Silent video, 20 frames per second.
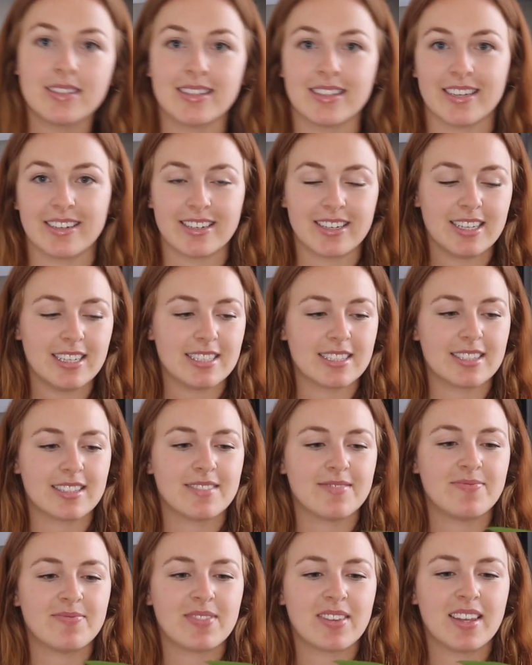There it is.
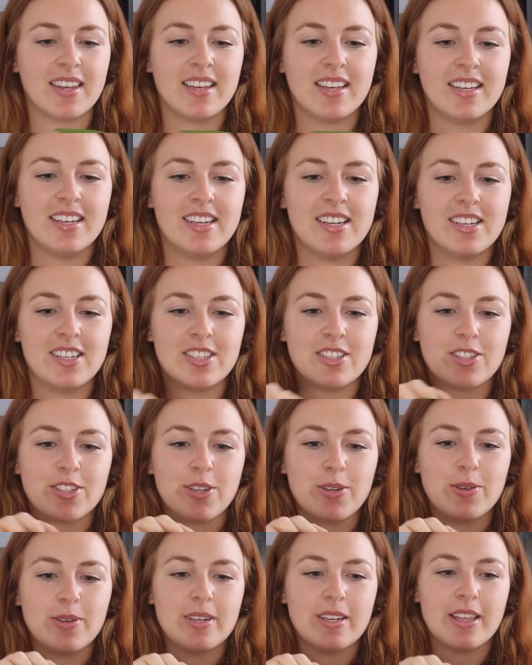
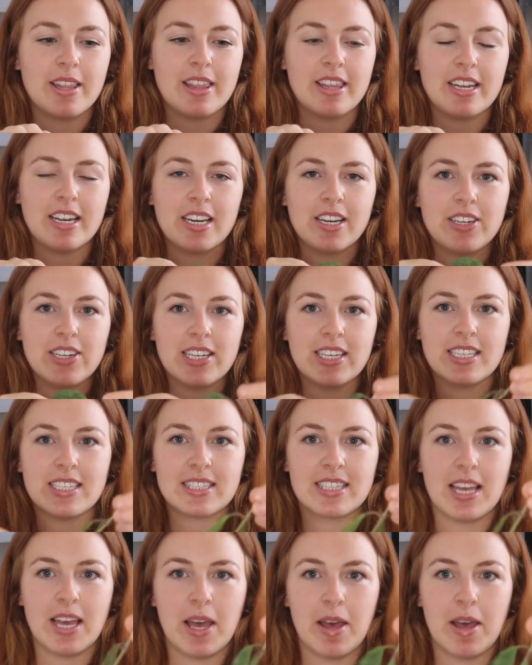So there is